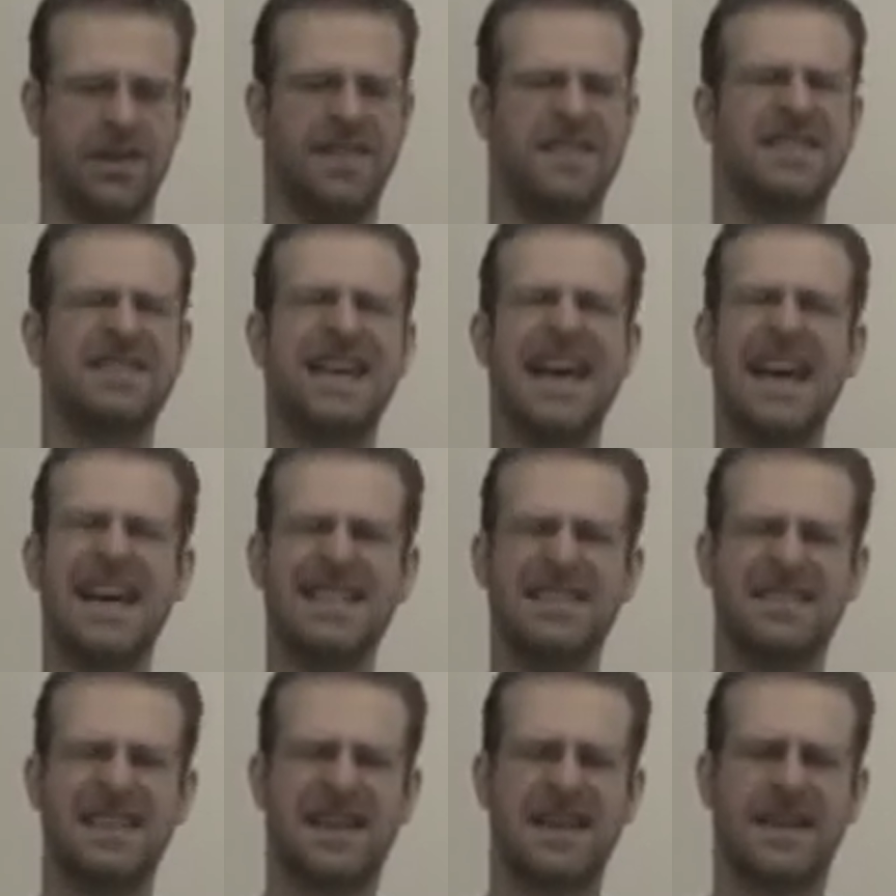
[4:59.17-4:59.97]
And this
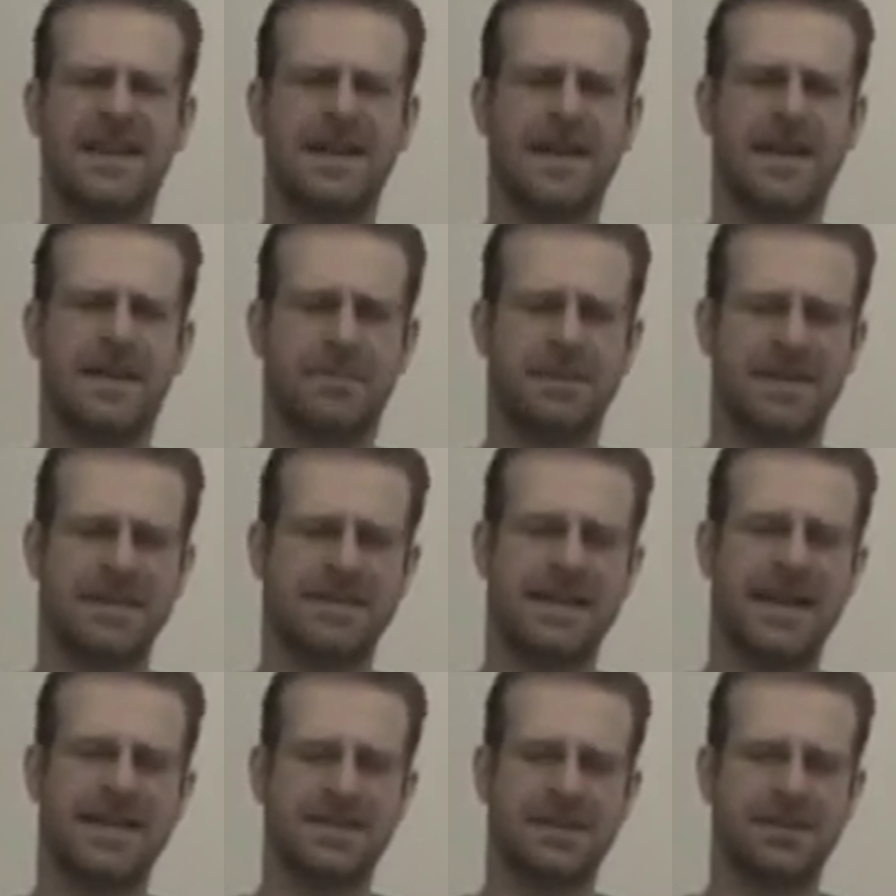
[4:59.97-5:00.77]
has but
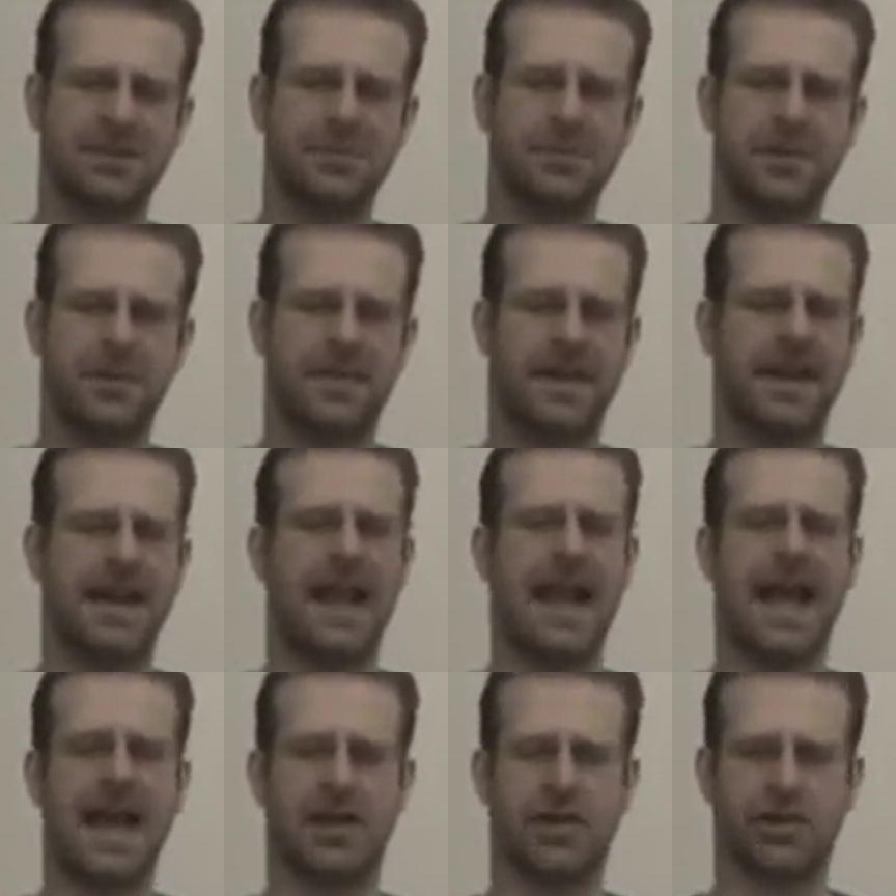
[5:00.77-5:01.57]
this has a little bit of
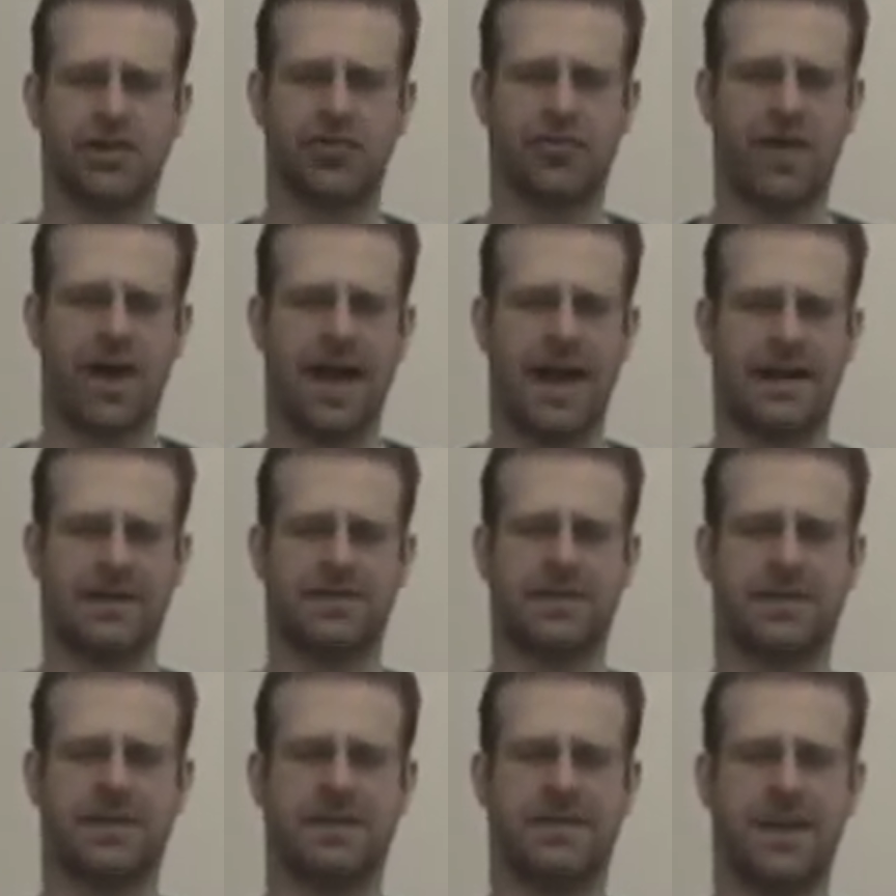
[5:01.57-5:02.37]
that
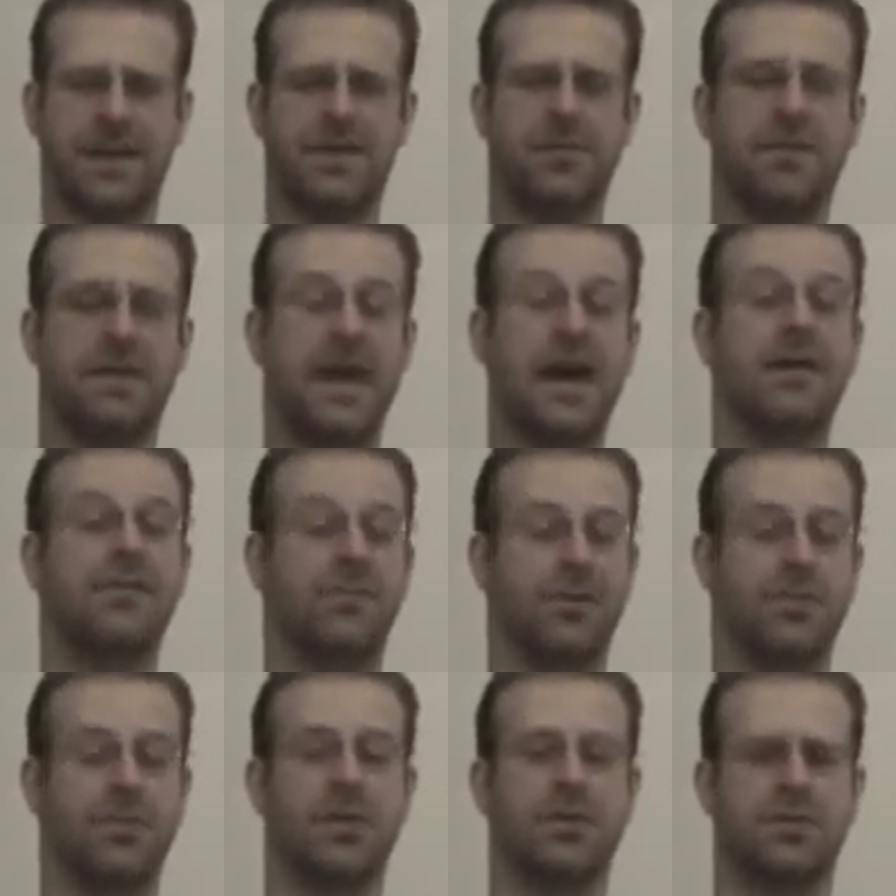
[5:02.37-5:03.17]
extract that you
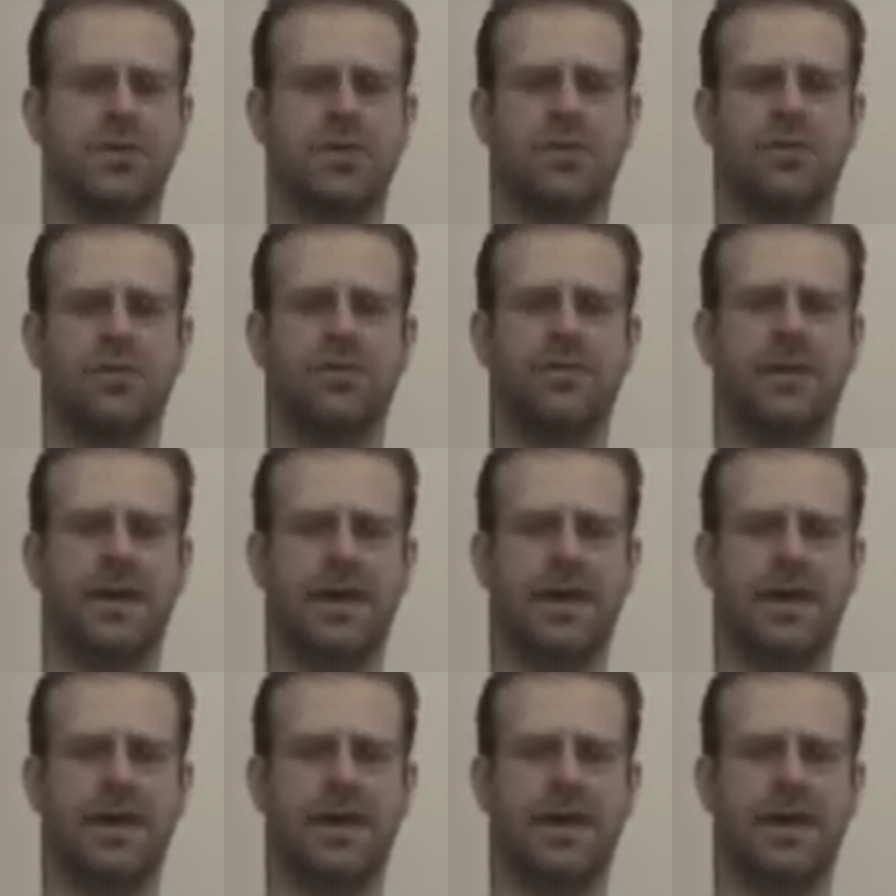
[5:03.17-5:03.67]
get from those old